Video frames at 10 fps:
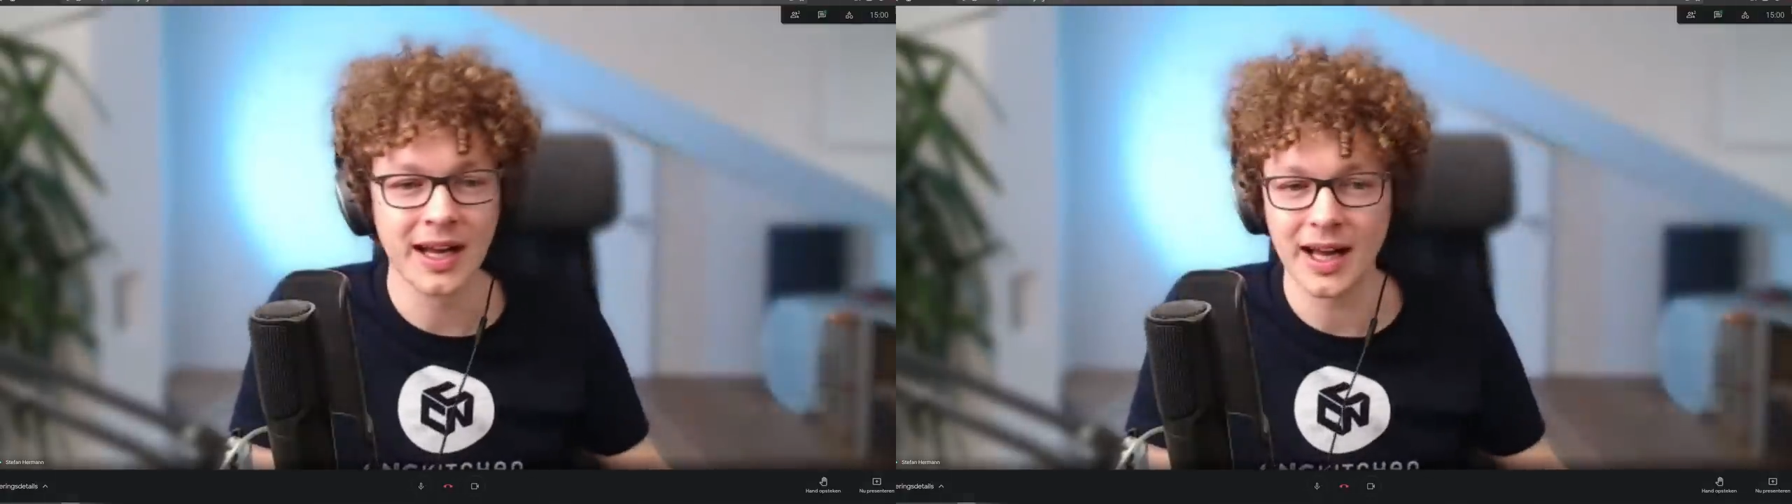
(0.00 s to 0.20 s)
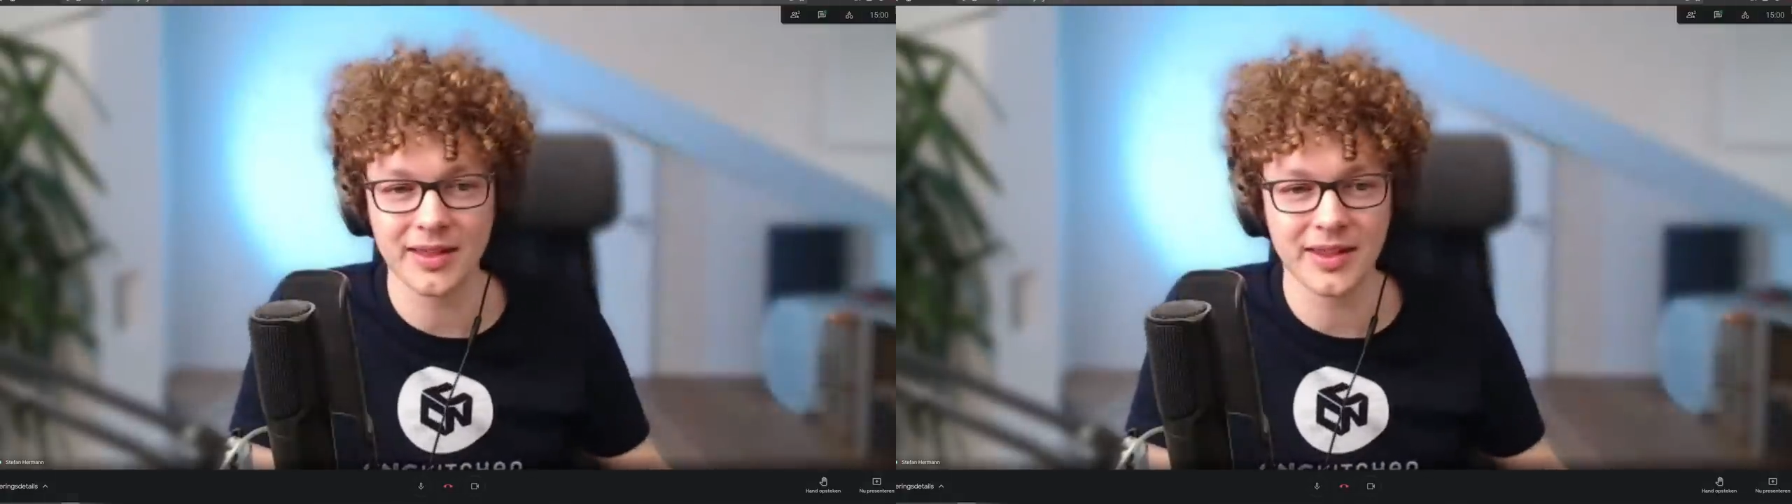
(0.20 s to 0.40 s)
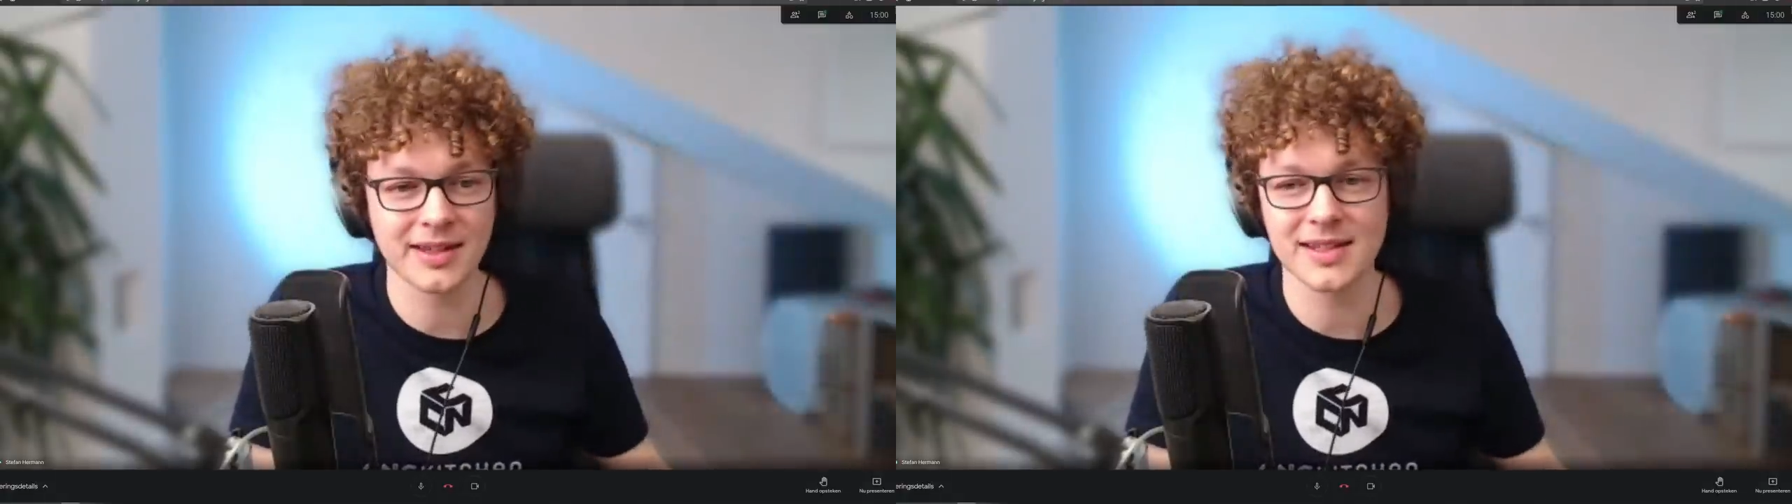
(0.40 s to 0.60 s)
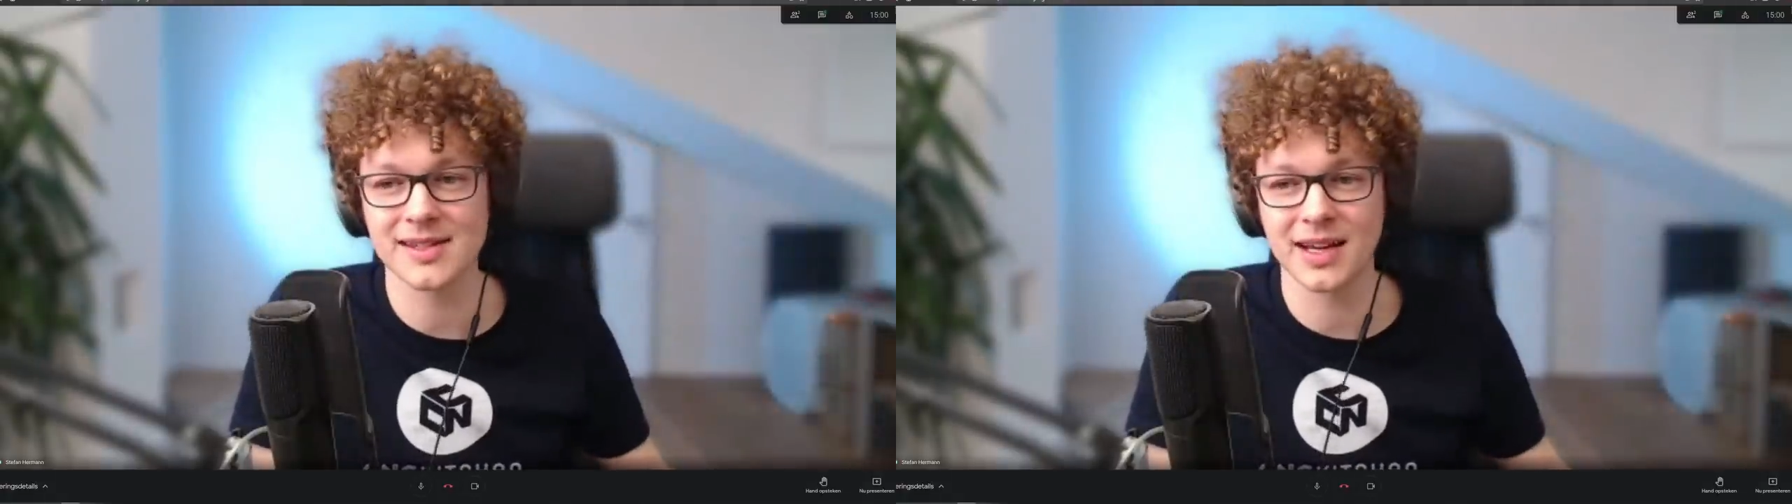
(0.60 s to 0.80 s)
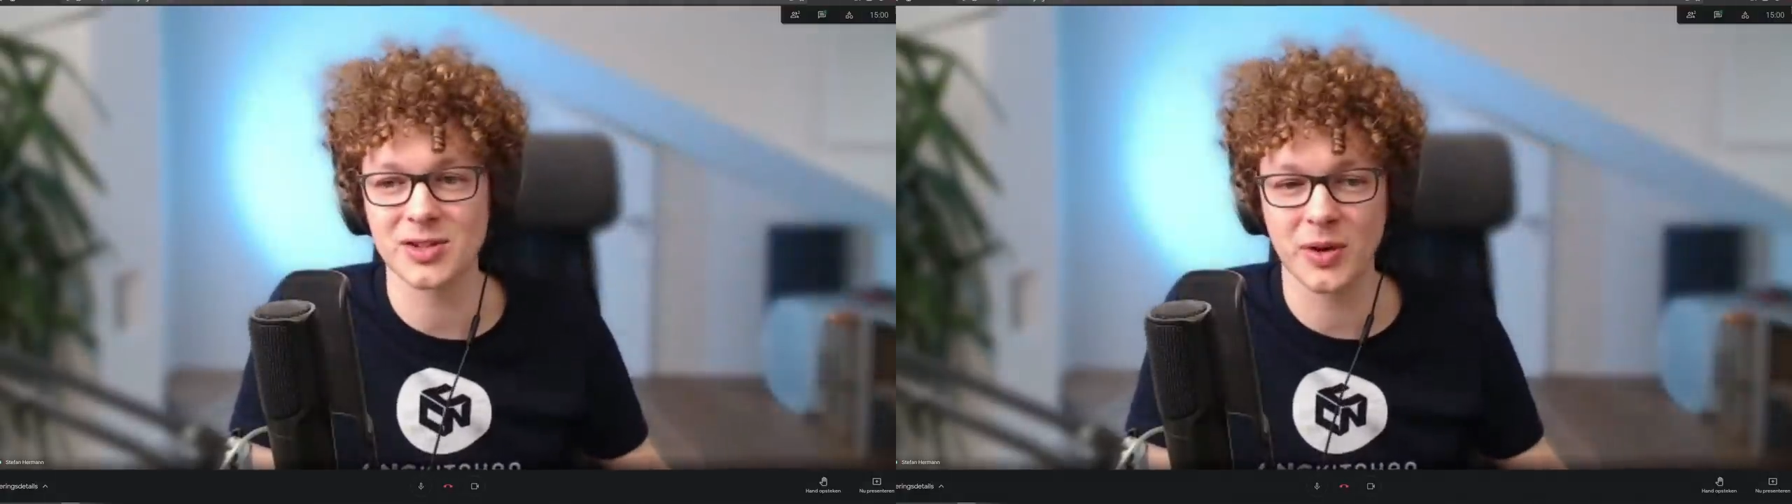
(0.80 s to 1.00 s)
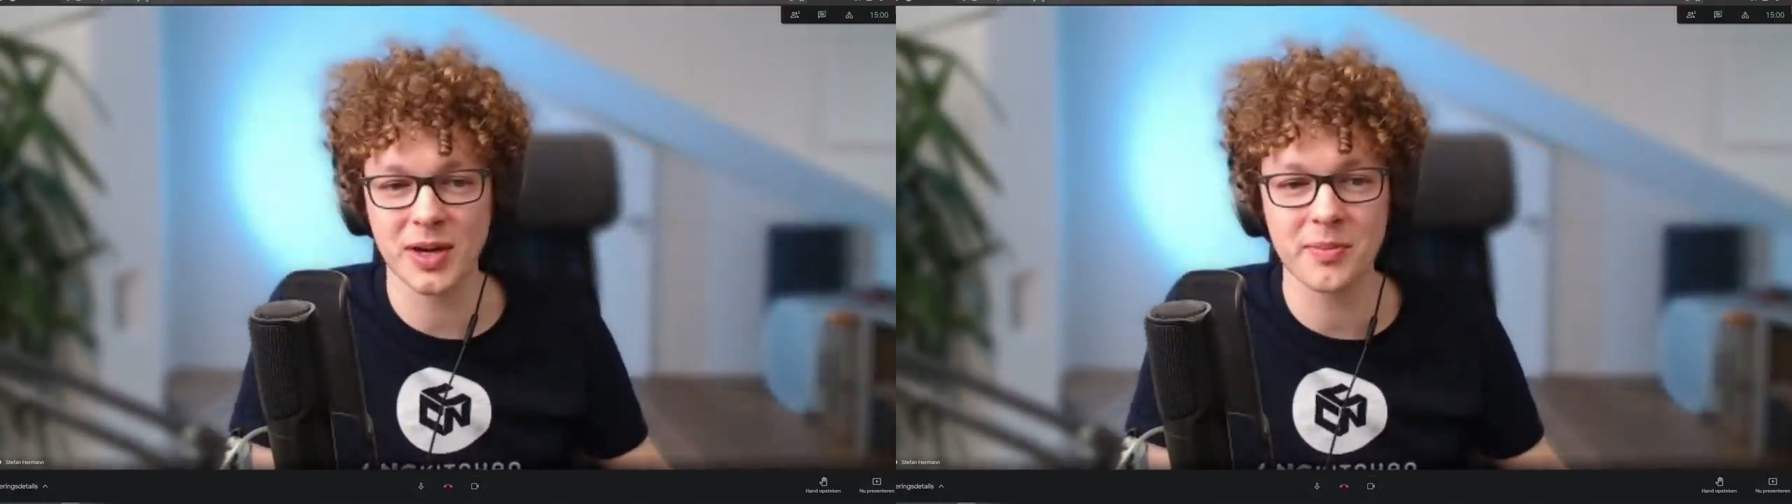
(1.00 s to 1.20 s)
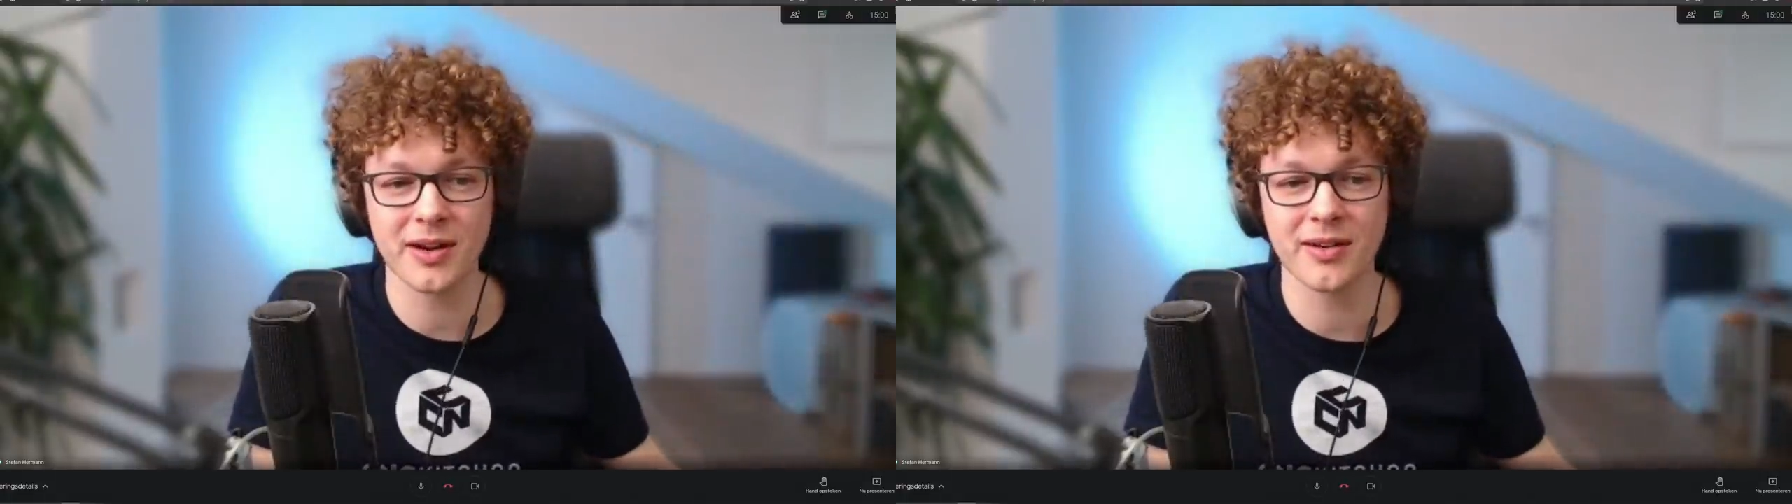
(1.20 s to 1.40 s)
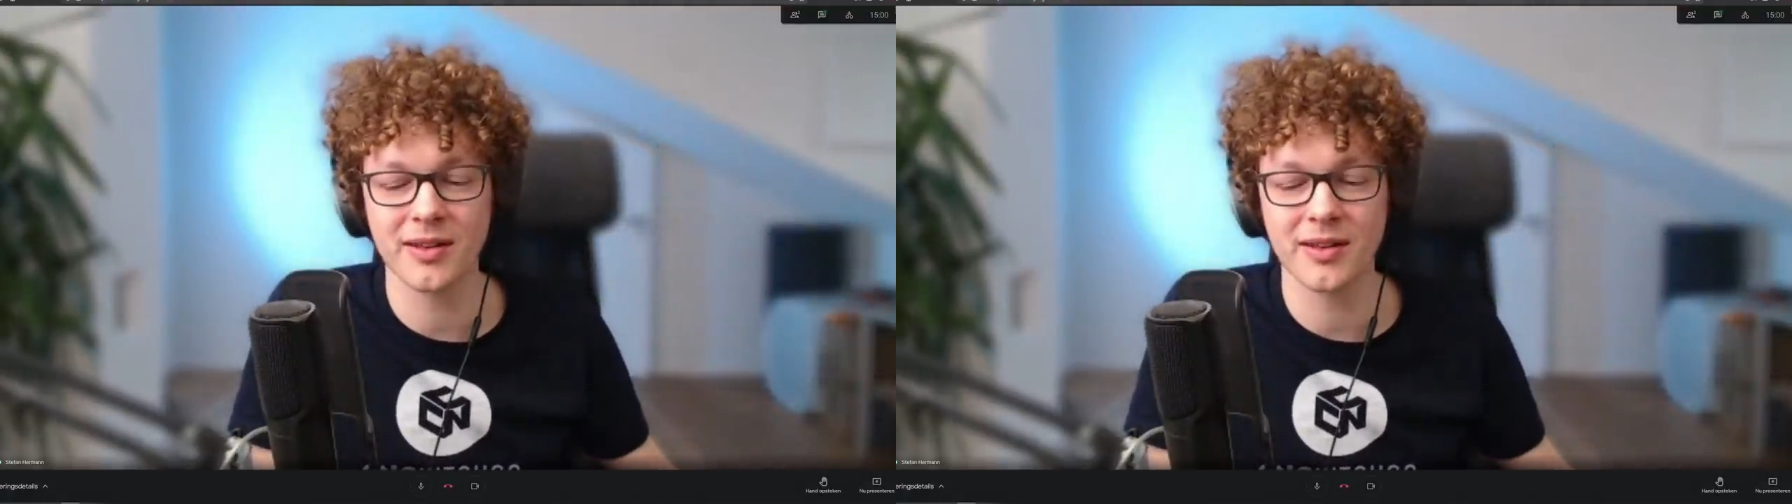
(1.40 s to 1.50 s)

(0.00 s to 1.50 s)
uh, that design is way better